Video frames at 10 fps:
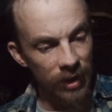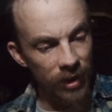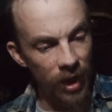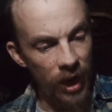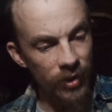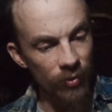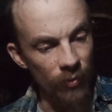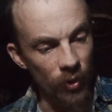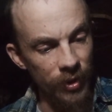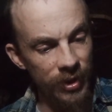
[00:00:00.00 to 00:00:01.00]
Locks were
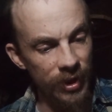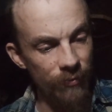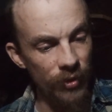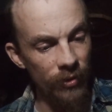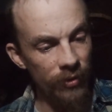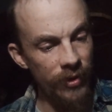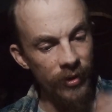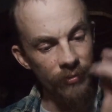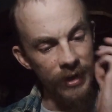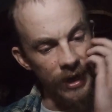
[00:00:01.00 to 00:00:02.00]
more a symbol than
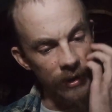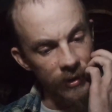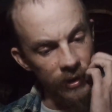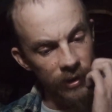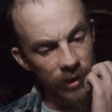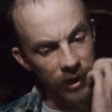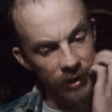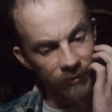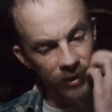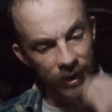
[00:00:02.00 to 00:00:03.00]
a reality, and
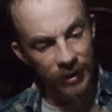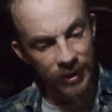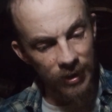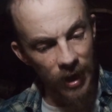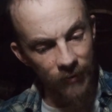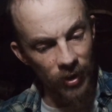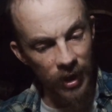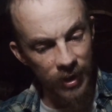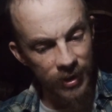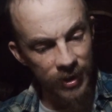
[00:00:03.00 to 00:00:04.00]
if things ever
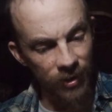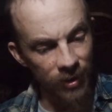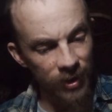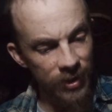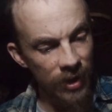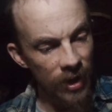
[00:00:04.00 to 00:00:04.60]
got serious,